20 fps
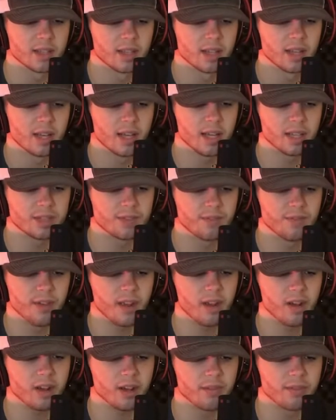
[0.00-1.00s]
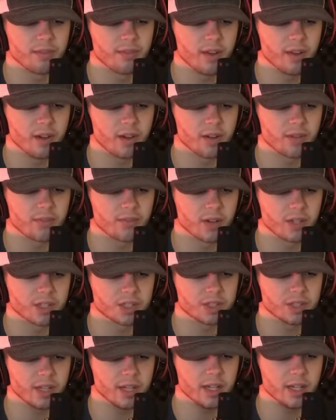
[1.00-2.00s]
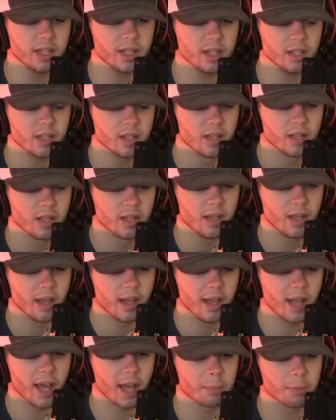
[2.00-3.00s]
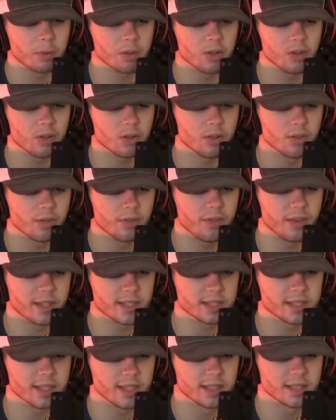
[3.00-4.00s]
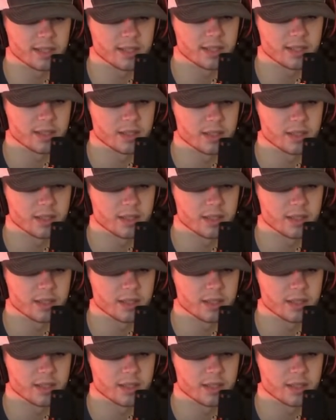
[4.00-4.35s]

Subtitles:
It's very, very frustrating. Apple, fix this.